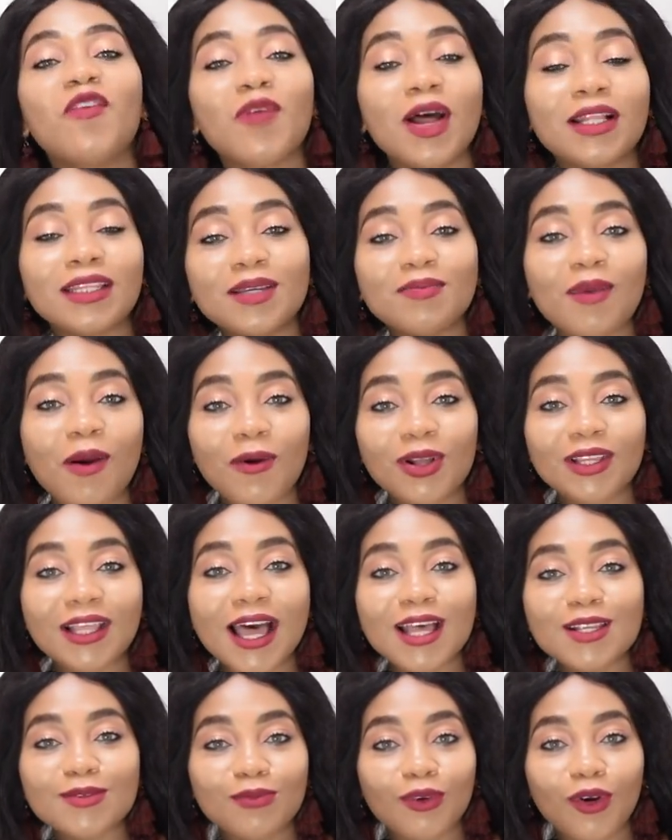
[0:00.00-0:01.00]
I think my water
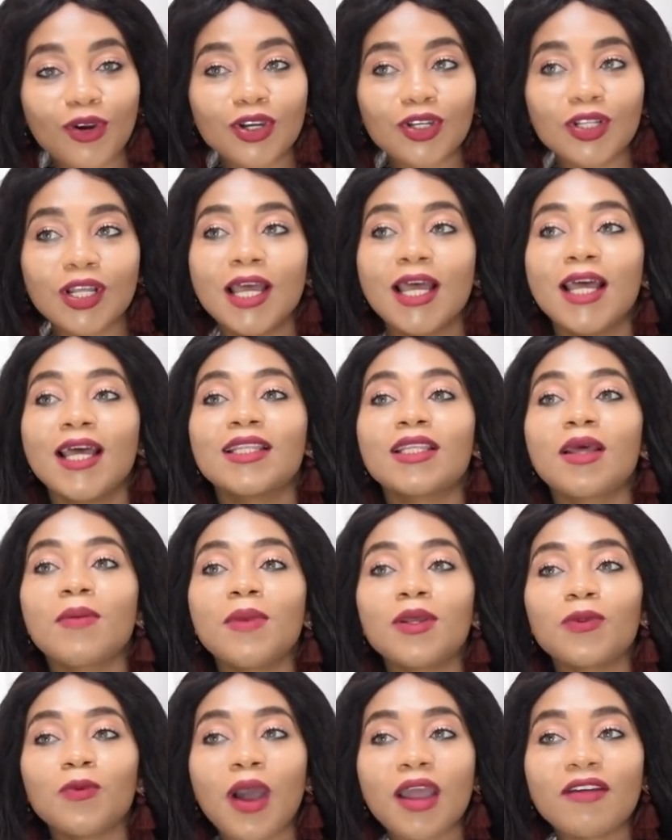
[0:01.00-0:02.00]
has broken. The
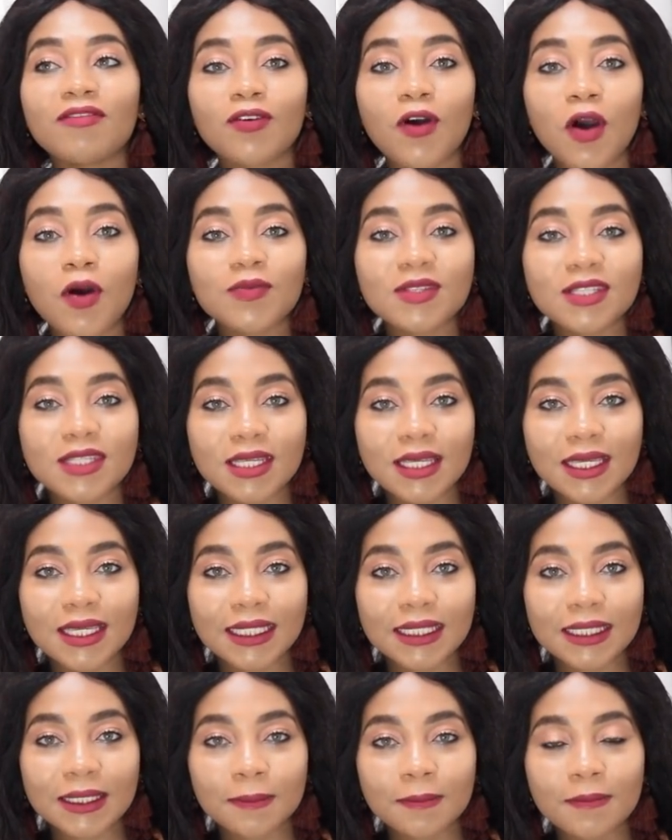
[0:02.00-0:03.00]
midwife comes
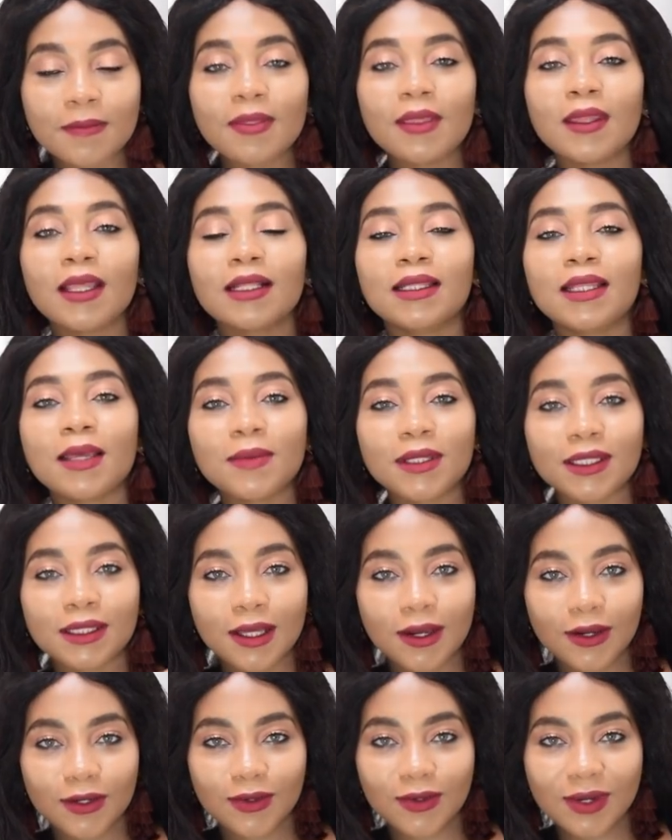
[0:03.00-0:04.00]
in. Let me
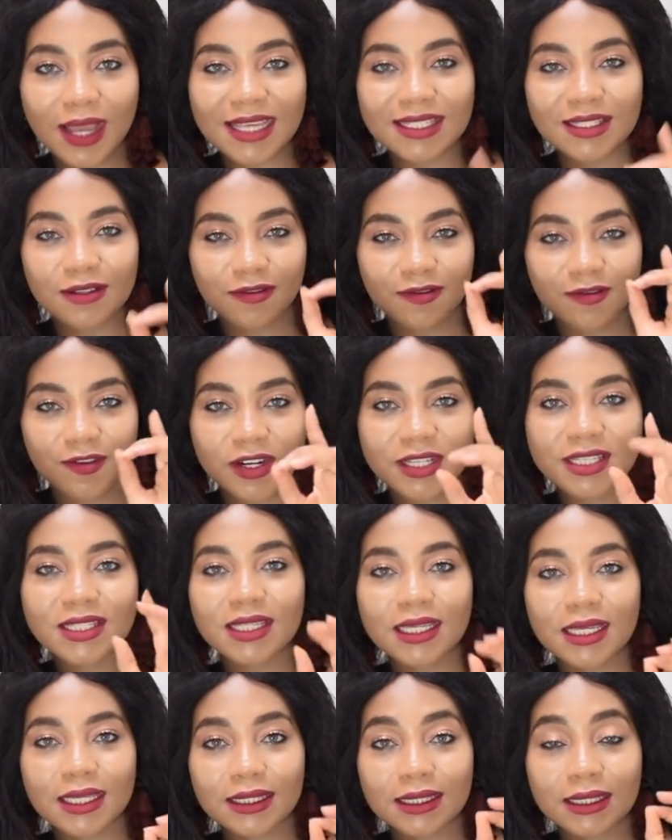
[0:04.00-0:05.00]
tell you guys the
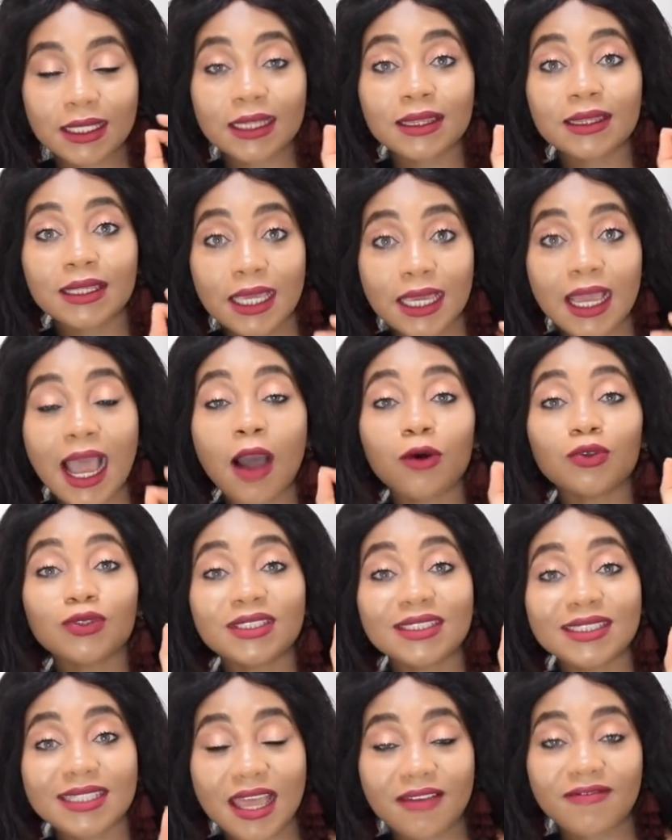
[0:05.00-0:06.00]
thing I'll
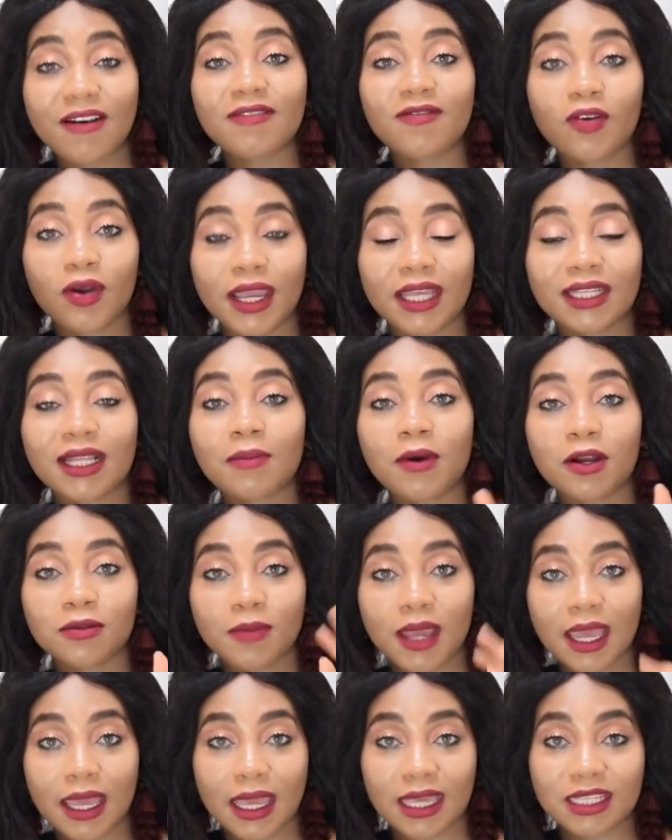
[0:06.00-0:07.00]
never forget about
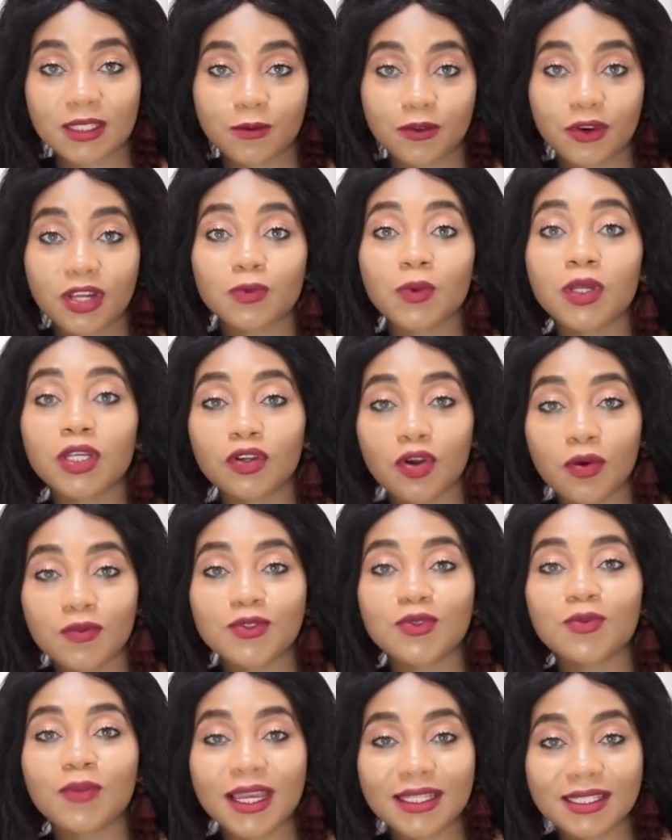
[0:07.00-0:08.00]
my experience when it
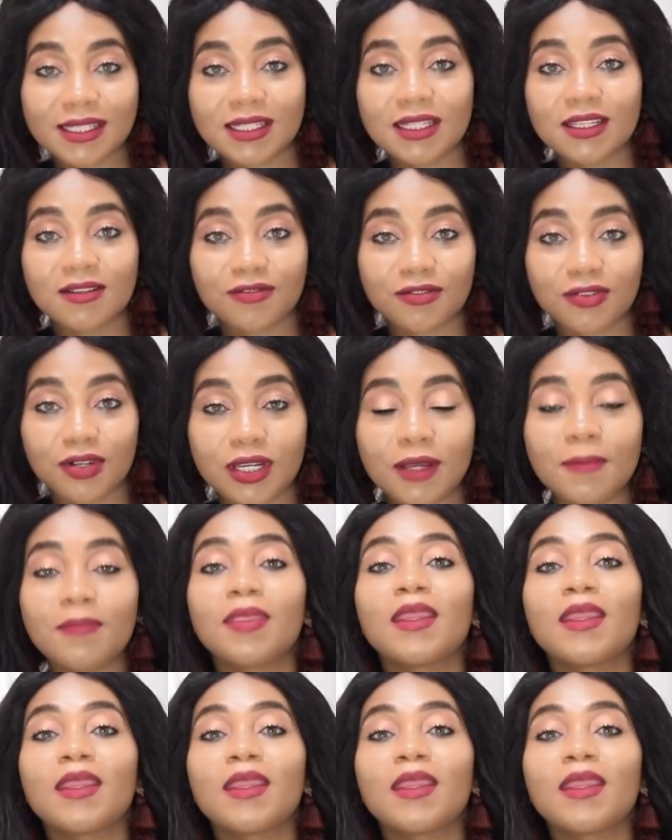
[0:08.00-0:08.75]
comes to my delivery.